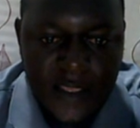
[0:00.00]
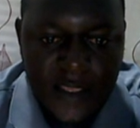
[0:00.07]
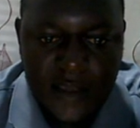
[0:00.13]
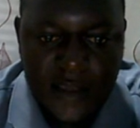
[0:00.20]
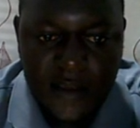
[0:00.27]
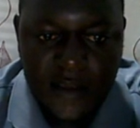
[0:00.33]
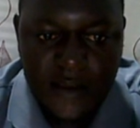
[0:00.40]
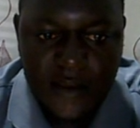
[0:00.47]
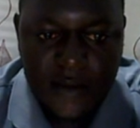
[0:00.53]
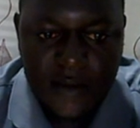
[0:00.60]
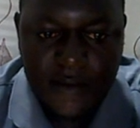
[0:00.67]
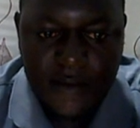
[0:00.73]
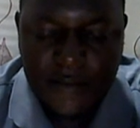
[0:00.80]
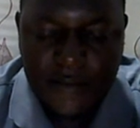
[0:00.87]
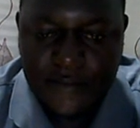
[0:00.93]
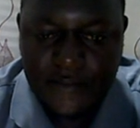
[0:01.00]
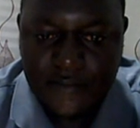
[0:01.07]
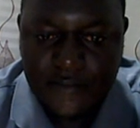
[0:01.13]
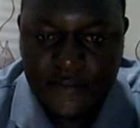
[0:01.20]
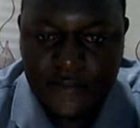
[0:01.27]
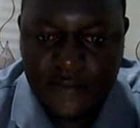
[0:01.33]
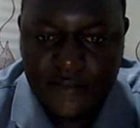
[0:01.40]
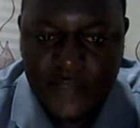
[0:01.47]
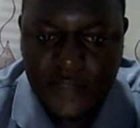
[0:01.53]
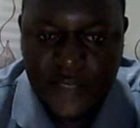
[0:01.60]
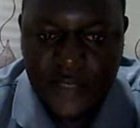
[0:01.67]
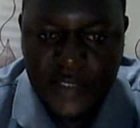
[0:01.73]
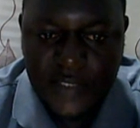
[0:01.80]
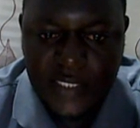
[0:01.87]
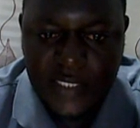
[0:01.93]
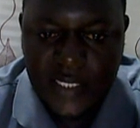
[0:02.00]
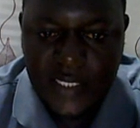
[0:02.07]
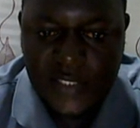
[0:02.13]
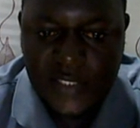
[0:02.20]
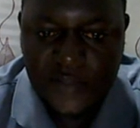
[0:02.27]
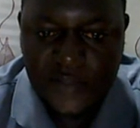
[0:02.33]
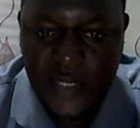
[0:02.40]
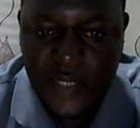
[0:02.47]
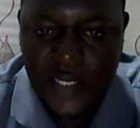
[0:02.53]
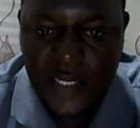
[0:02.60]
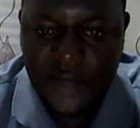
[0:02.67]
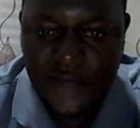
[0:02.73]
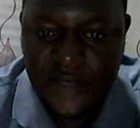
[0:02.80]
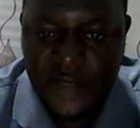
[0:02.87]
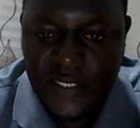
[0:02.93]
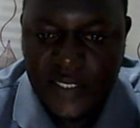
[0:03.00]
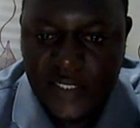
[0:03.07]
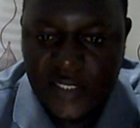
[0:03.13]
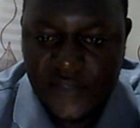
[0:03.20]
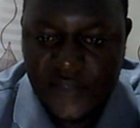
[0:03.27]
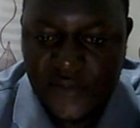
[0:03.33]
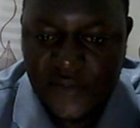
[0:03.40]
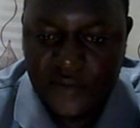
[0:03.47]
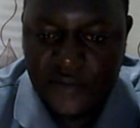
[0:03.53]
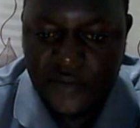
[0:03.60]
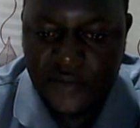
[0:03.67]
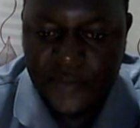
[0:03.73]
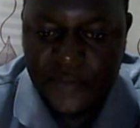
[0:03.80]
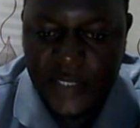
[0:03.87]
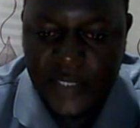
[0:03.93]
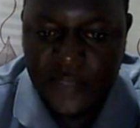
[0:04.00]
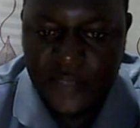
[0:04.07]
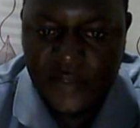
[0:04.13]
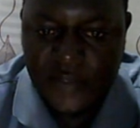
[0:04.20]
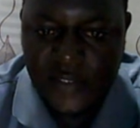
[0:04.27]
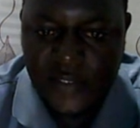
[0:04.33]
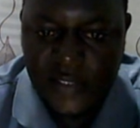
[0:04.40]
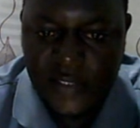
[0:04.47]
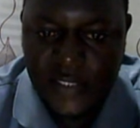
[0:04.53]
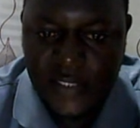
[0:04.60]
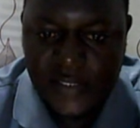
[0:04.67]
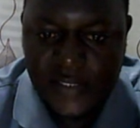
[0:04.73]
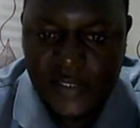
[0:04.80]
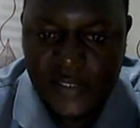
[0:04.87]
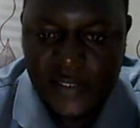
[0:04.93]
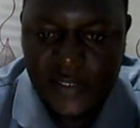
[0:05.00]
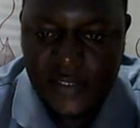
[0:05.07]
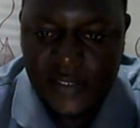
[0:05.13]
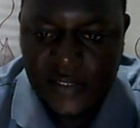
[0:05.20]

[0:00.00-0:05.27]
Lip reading: they wanted us to have dangers of school dropouts. Yes.